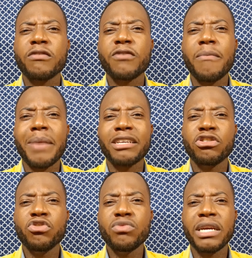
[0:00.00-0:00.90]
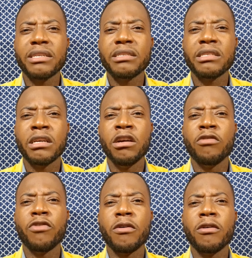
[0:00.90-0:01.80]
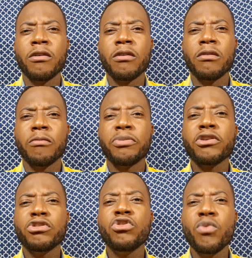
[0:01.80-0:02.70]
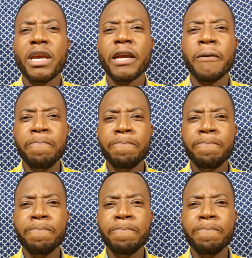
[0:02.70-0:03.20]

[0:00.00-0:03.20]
from my students for pursuing